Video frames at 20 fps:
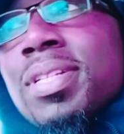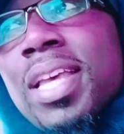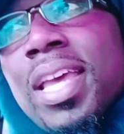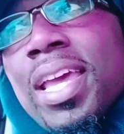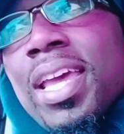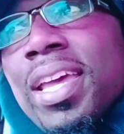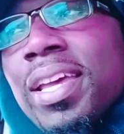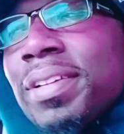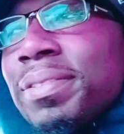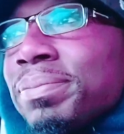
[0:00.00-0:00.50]

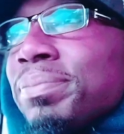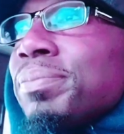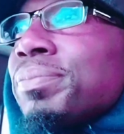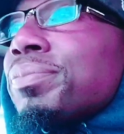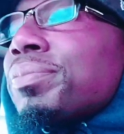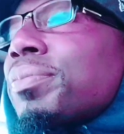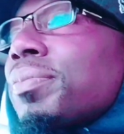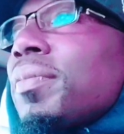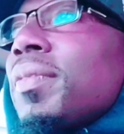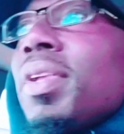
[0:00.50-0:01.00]
saying?
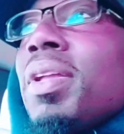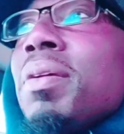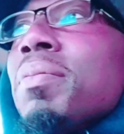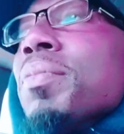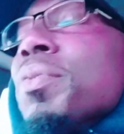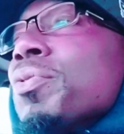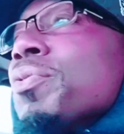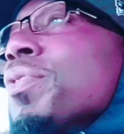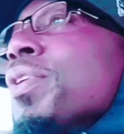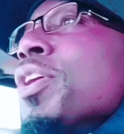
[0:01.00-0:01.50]

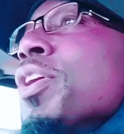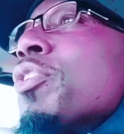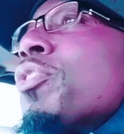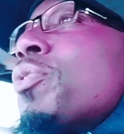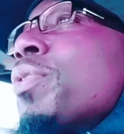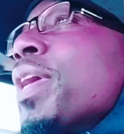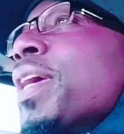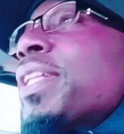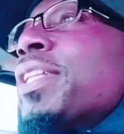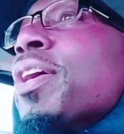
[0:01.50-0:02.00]
But real
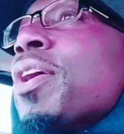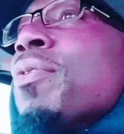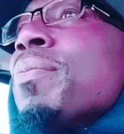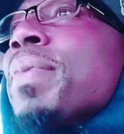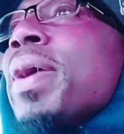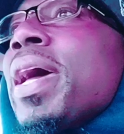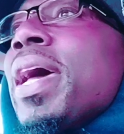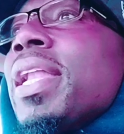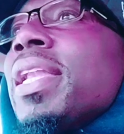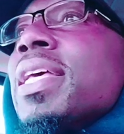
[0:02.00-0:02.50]
quick, though,
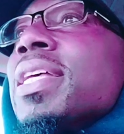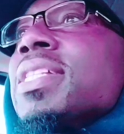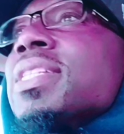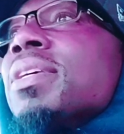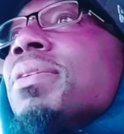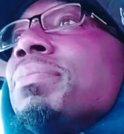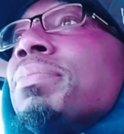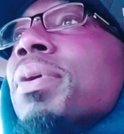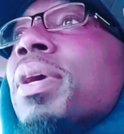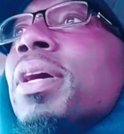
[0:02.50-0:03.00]
man,
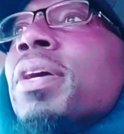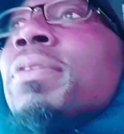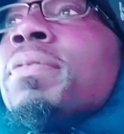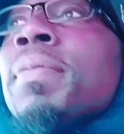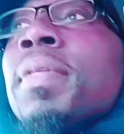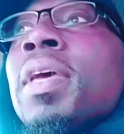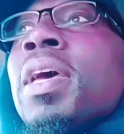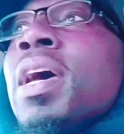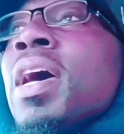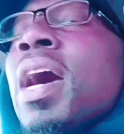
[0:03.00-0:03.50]
listen, bro.
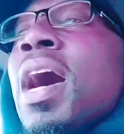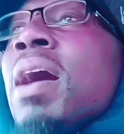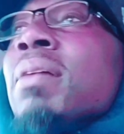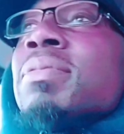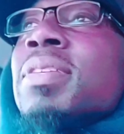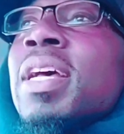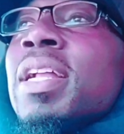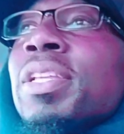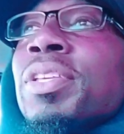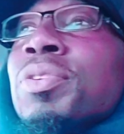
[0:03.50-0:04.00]
I'm
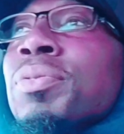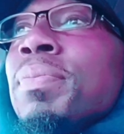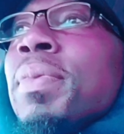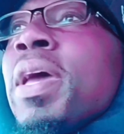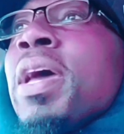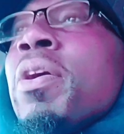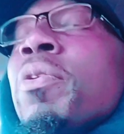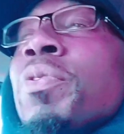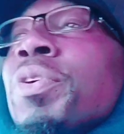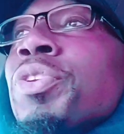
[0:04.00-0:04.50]
telling you,
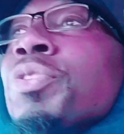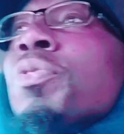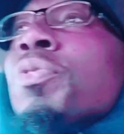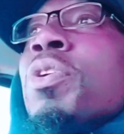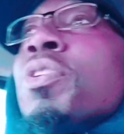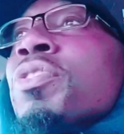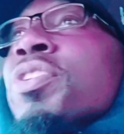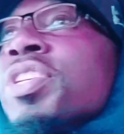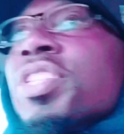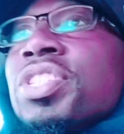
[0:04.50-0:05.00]
man, when
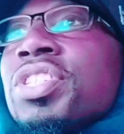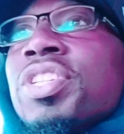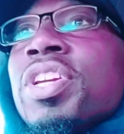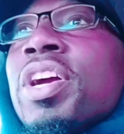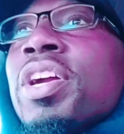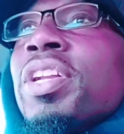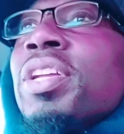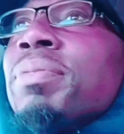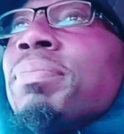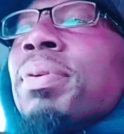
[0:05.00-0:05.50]
you on this
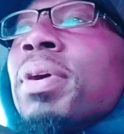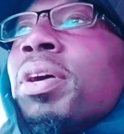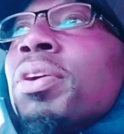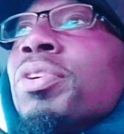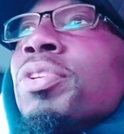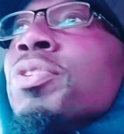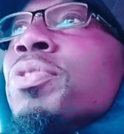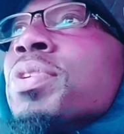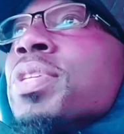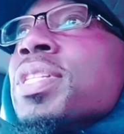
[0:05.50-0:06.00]
journey, bro,
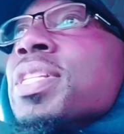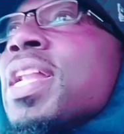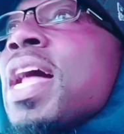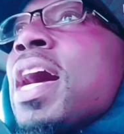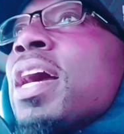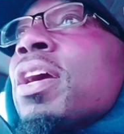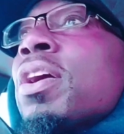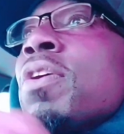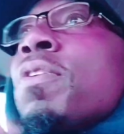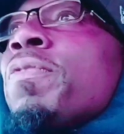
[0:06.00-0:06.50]
you is
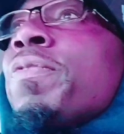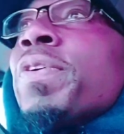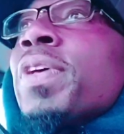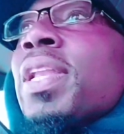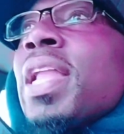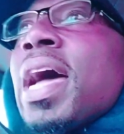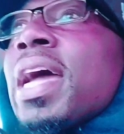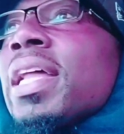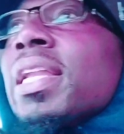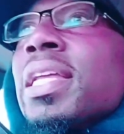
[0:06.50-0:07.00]
not going to feel
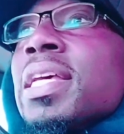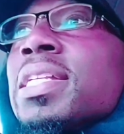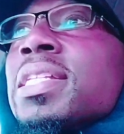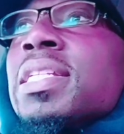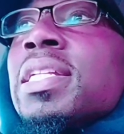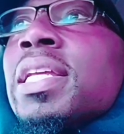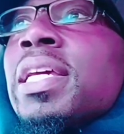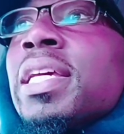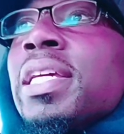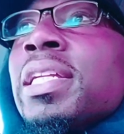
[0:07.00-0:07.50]
like
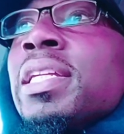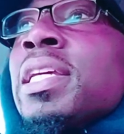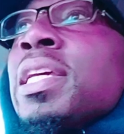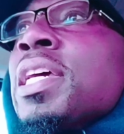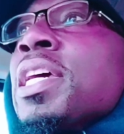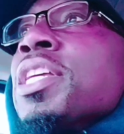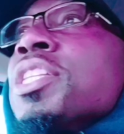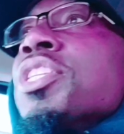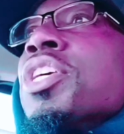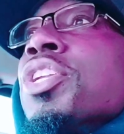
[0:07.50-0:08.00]
listening
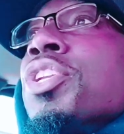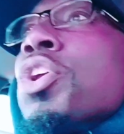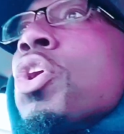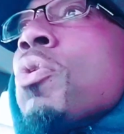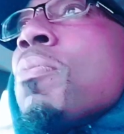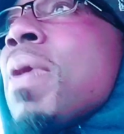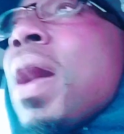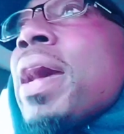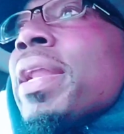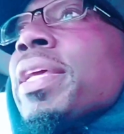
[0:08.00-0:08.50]
to
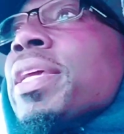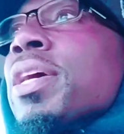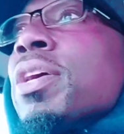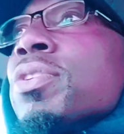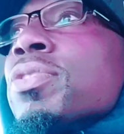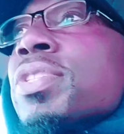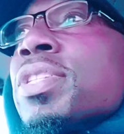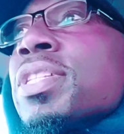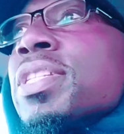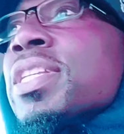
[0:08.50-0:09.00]
nobody
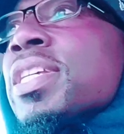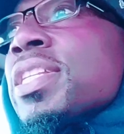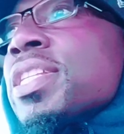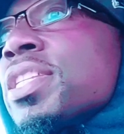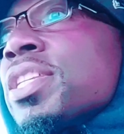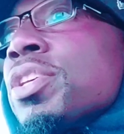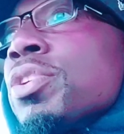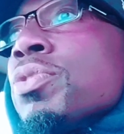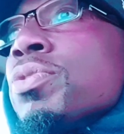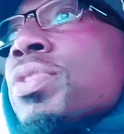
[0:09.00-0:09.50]
else's
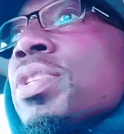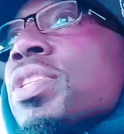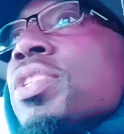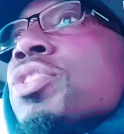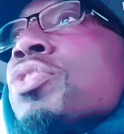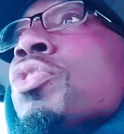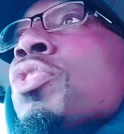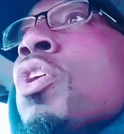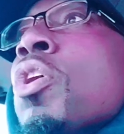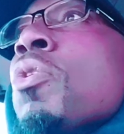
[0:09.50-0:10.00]

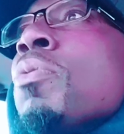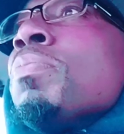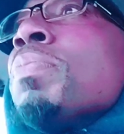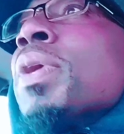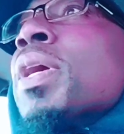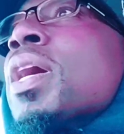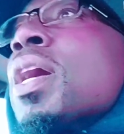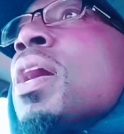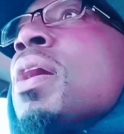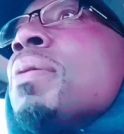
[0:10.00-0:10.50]
excuses. you going to
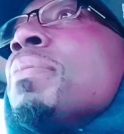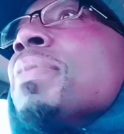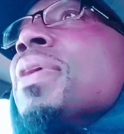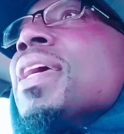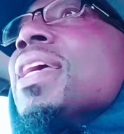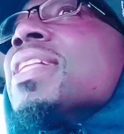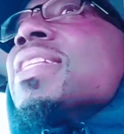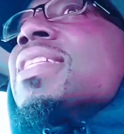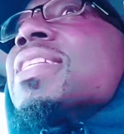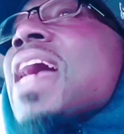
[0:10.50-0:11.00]
become
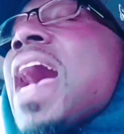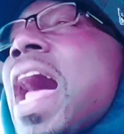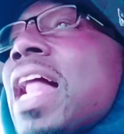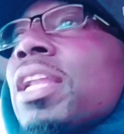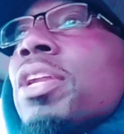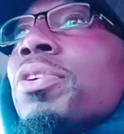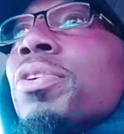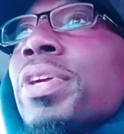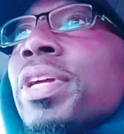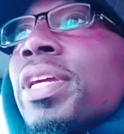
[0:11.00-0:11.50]

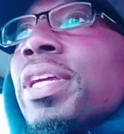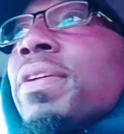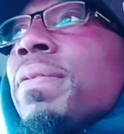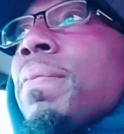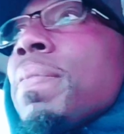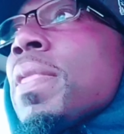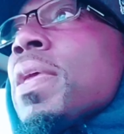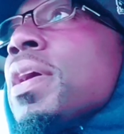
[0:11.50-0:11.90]
intolerant